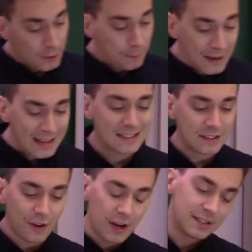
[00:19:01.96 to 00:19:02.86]
the biggest
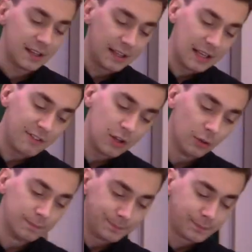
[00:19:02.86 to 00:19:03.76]
advice I can give
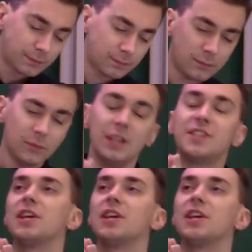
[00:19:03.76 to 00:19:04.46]
you is